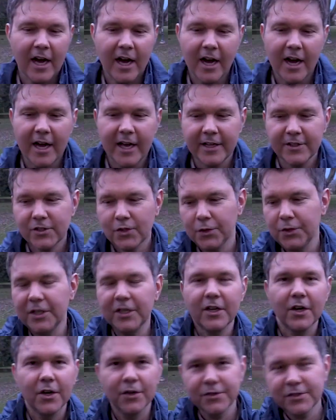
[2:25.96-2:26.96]
And so he
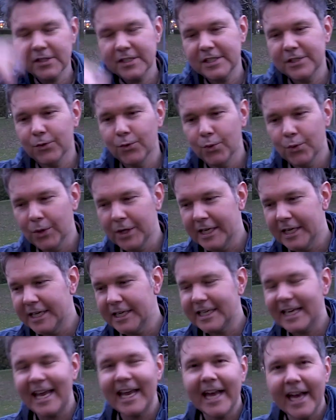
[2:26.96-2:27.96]
goes
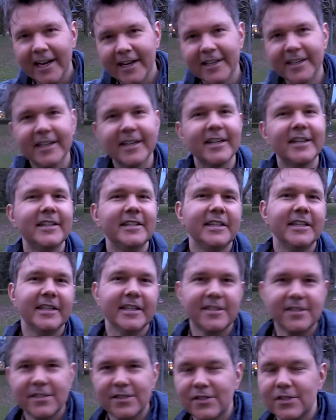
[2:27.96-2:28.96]
to Canada and he
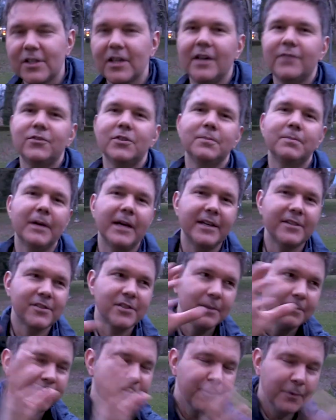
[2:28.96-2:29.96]
gets discovered by
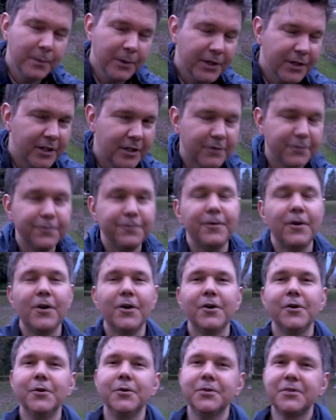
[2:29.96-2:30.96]
some familiar
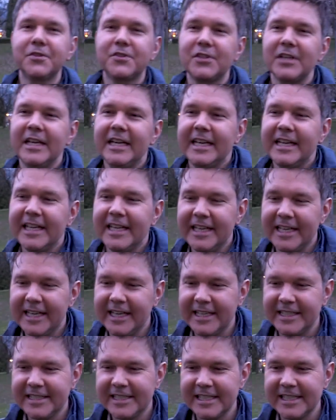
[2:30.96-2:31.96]
foes, and